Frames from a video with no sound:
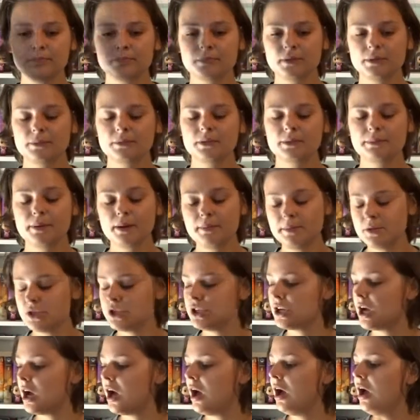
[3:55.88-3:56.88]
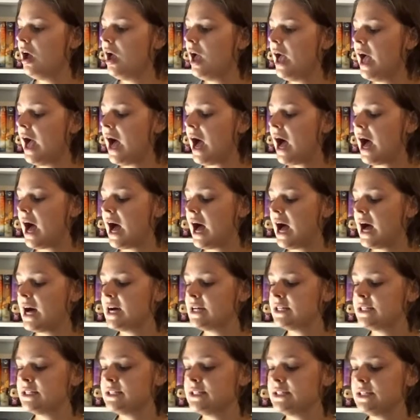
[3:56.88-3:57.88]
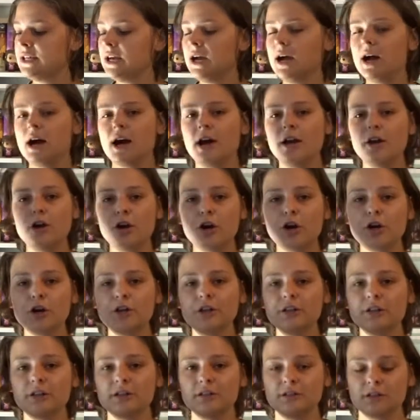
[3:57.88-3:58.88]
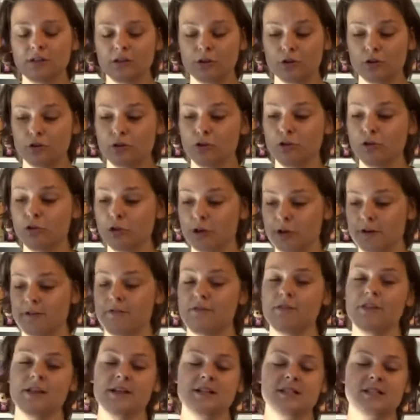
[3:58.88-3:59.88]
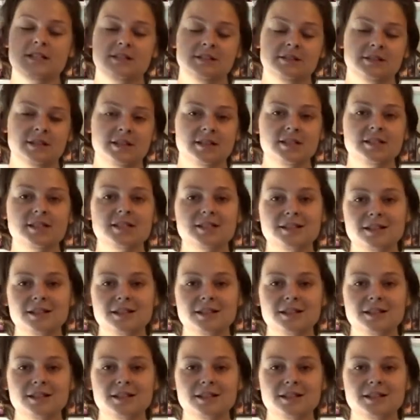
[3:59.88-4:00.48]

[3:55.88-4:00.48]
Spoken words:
the publisher, and I heard a lot of things on this